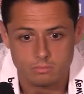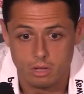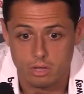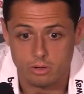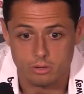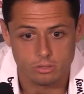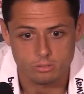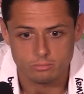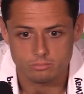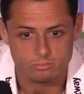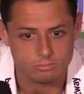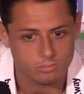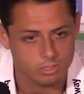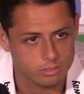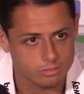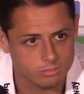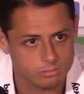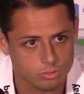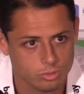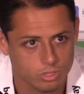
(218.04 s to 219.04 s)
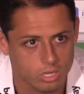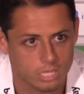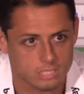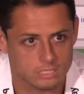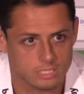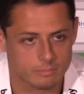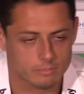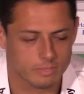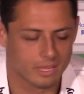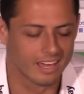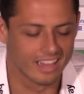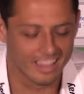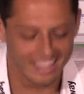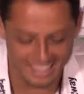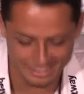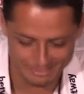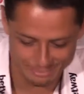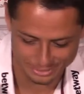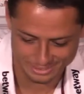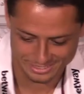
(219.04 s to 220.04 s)
I don't know. I don't know. You can ask him.
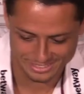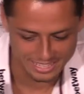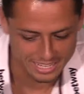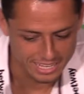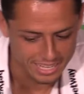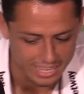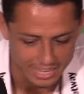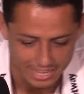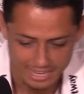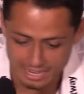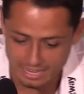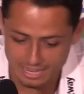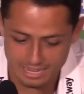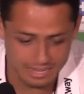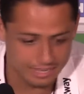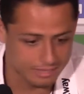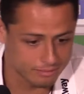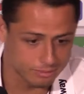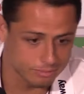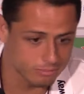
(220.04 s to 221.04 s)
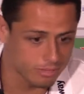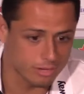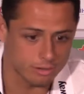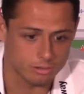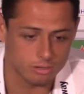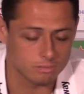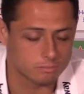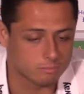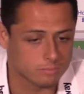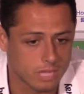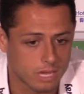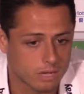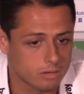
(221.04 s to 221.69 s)
But uh, no, I don't know.